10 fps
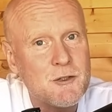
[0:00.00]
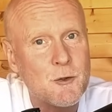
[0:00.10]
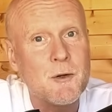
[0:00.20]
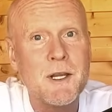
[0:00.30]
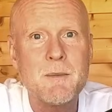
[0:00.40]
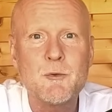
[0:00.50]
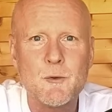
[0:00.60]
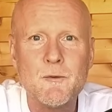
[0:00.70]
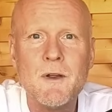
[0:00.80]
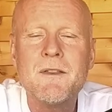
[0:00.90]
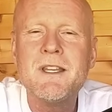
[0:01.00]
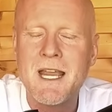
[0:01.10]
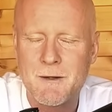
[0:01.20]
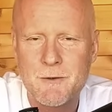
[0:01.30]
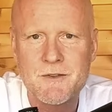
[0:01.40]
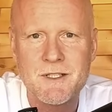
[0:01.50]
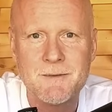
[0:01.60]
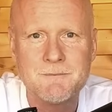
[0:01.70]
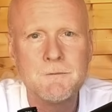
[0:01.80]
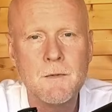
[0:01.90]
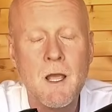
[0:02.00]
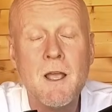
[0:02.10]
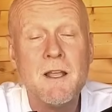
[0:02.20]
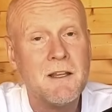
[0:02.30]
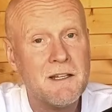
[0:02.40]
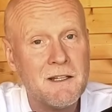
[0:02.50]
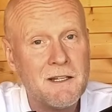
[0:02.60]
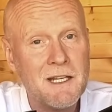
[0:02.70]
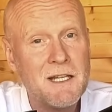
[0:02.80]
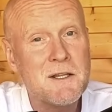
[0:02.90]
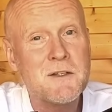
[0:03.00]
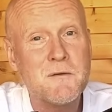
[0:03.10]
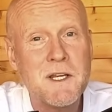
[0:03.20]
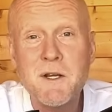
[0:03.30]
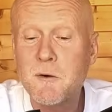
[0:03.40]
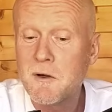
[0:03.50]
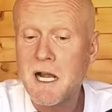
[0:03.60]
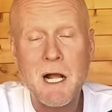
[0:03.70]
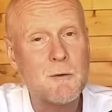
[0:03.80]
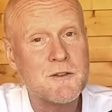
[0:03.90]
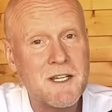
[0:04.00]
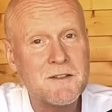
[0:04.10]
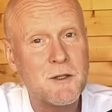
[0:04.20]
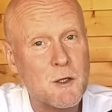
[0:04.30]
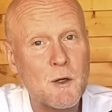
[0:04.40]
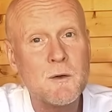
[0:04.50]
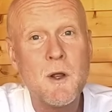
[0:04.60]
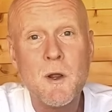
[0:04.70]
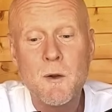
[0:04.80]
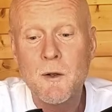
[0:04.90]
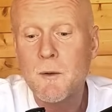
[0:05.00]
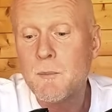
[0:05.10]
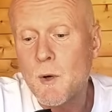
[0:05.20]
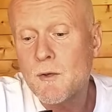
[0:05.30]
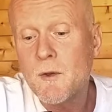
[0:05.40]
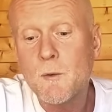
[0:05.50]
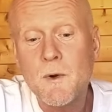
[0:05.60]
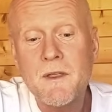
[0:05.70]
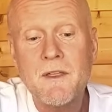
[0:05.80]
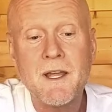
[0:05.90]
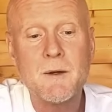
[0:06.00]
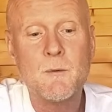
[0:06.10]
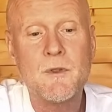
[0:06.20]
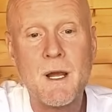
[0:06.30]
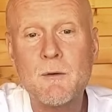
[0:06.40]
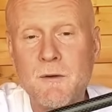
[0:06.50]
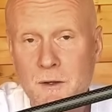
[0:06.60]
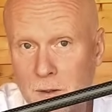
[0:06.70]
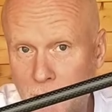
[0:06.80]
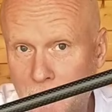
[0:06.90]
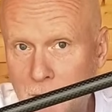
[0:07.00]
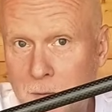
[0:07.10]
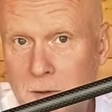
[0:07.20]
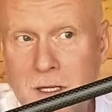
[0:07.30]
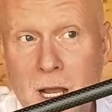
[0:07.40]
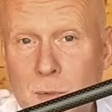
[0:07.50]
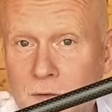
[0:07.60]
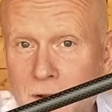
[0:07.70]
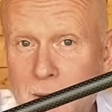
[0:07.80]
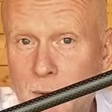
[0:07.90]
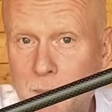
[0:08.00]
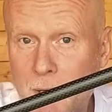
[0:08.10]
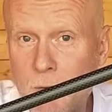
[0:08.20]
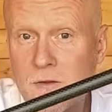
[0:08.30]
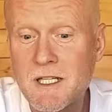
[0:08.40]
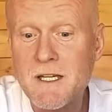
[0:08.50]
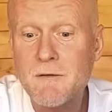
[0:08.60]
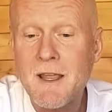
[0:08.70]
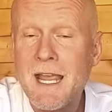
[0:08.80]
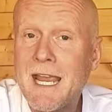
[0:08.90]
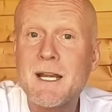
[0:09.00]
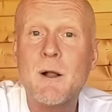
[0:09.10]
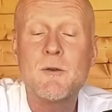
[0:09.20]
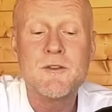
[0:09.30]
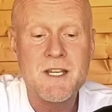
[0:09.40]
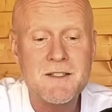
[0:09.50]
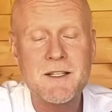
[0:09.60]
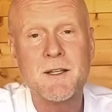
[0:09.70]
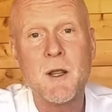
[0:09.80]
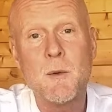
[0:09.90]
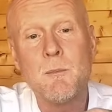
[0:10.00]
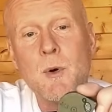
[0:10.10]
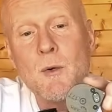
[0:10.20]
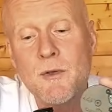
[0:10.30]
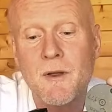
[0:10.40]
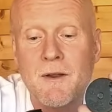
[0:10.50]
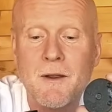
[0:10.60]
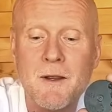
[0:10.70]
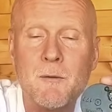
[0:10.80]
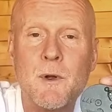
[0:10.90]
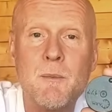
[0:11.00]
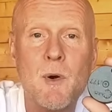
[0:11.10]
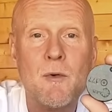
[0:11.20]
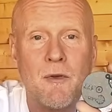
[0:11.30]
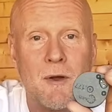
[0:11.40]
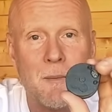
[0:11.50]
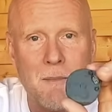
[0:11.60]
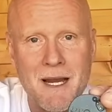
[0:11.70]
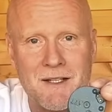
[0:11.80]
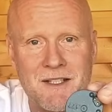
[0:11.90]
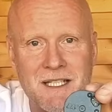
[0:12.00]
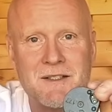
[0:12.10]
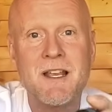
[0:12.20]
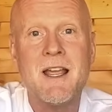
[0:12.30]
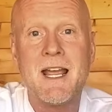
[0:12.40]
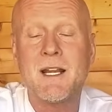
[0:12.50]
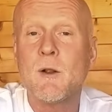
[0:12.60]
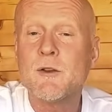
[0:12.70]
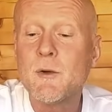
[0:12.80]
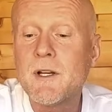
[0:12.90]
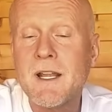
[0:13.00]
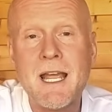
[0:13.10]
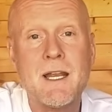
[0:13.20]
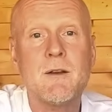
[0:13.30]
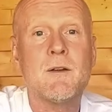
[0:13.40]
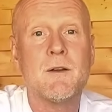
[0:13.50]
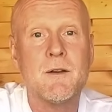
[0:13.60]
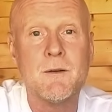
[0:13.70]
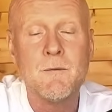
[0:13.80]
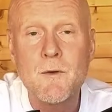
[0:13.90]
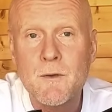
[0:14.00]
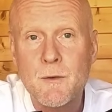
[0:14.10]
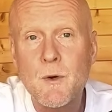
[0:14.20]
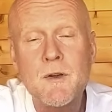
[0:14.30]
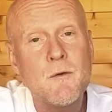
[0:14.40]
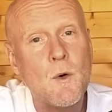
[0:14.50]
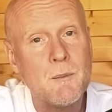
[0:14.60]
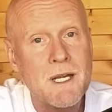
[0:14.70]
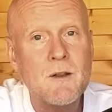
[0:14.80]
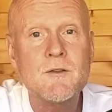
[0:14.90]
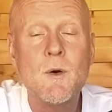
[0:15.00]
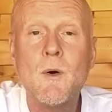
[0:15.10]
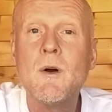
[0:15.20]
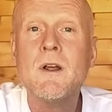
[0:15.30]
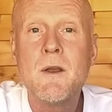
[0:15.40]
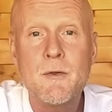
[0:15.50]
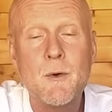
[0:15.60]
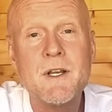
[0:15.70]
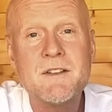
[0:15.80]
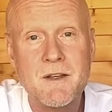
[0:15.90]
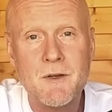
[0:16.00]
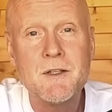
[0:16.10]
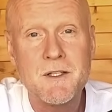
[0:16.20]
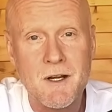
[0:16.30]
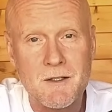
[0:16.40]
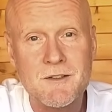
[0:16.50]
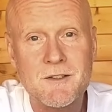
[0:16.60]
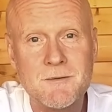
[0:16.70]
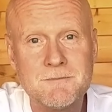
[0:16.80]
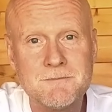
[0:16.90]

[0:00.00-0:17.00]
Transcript: should improve the accuracy. In this video I'll test the gun both with and without the carbon fiber barrel sleeve, and I'll test it both with both magazines, and I'll do it at 34 meters or 37 yards.